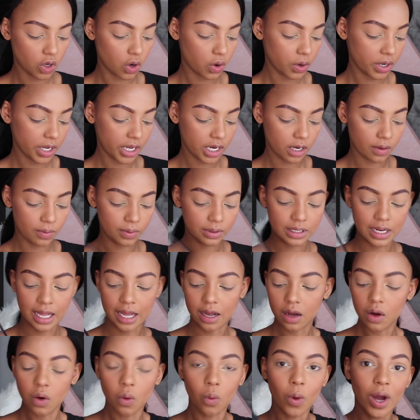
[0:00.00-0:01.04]
go in with
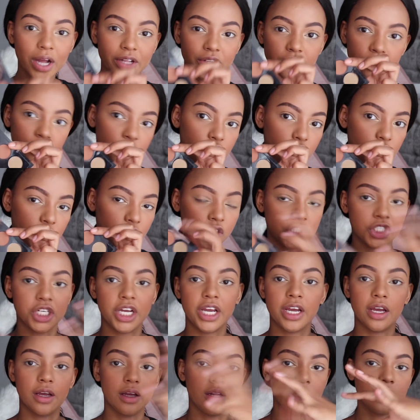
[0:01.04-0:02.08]
like one neutral
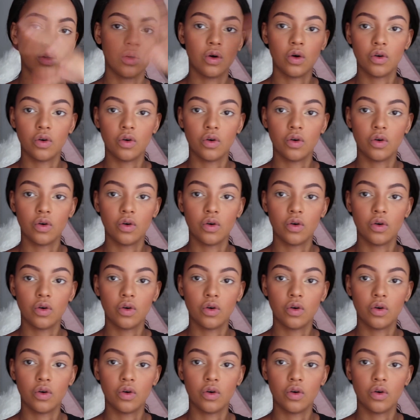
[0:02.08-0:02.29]
shade